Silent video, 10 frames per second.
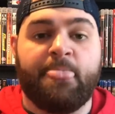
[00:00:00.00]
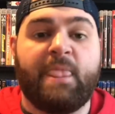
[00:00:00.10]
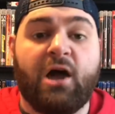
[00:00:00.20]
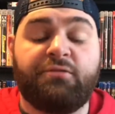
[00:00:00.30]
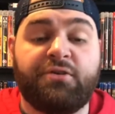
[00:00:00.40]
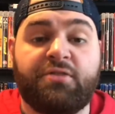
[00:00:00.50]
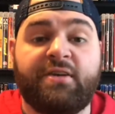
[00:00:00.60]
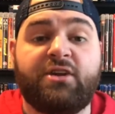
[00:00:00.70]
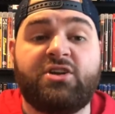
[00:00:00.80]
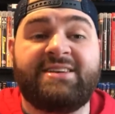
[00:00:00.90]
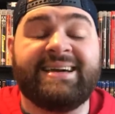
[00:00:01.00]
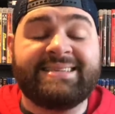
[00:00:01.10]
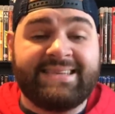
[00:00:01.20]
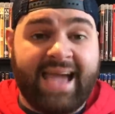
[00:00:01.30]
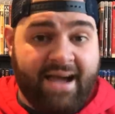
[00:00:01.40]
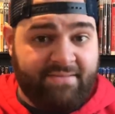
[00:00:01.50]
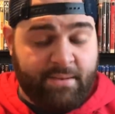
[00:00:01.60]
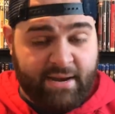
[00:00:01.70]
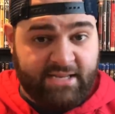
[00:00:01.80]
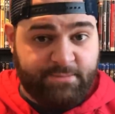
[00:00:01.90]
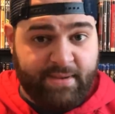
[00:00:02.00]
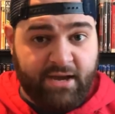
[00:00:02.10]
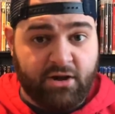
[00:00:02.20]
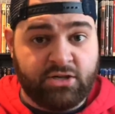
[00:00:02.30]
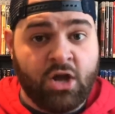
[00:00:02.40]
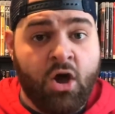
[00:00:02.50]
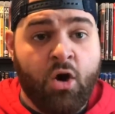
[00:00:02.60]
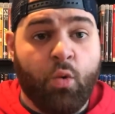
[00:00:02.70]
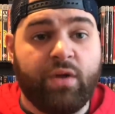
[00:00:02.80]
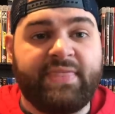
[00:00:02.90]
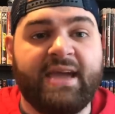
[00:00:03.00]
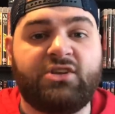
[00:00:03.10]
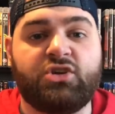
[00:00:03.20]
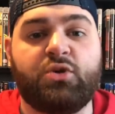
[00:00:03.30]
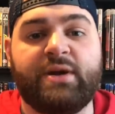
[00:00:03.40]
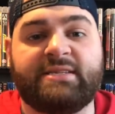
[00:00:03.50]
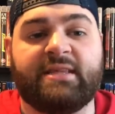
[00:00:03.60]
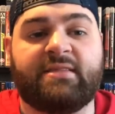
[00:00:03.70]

Now, if your theater doesn't have that many speakers, what they do is the